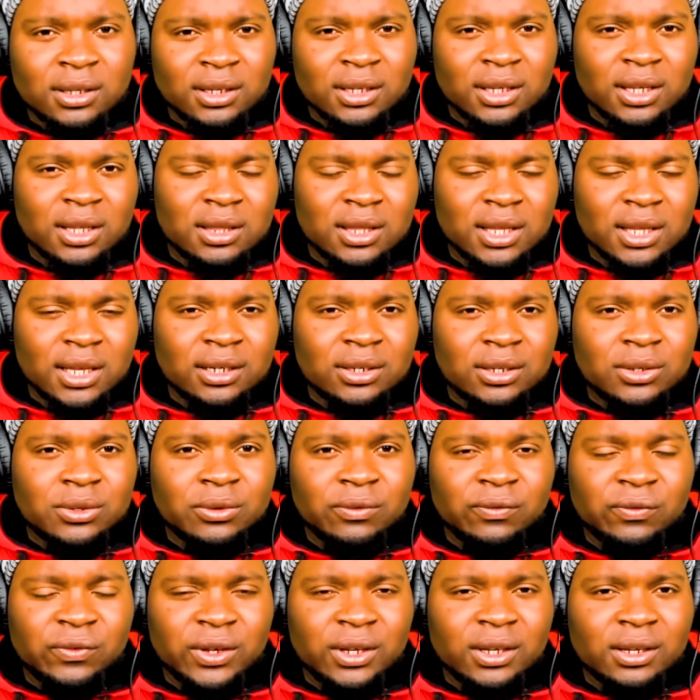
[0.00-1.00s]
Is that a
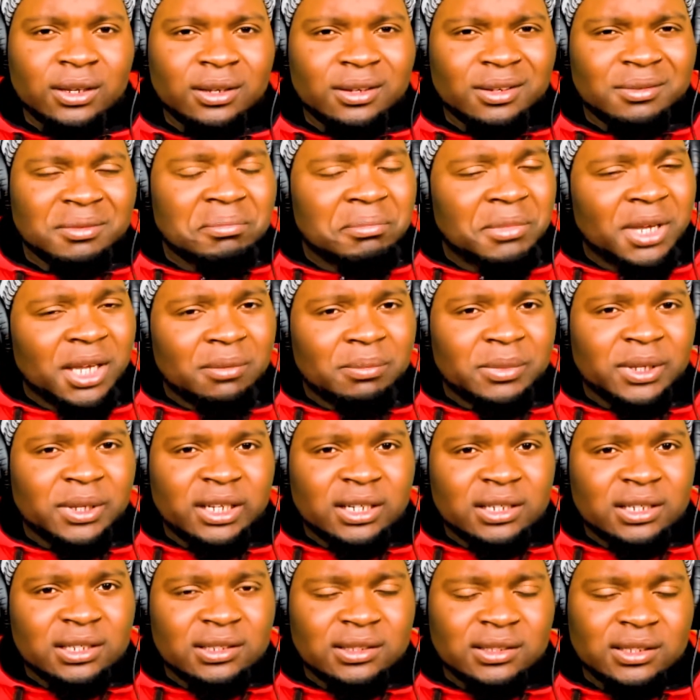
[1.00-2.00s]
good thing? Maybe,
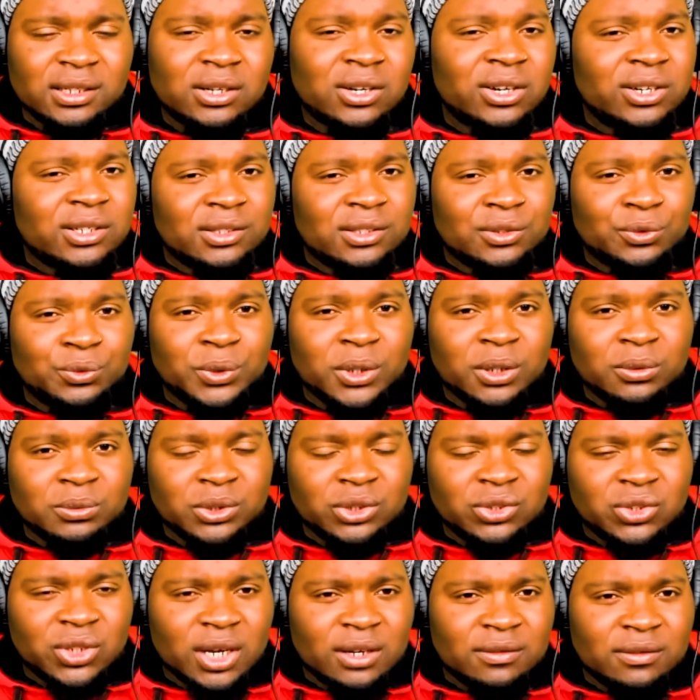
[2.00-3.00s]
because the car is a rear-wheel
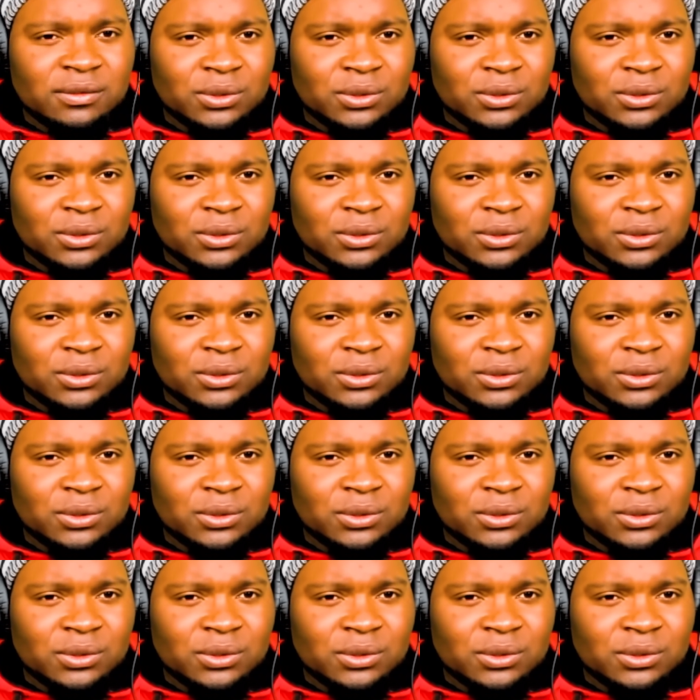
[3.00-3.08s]
drive,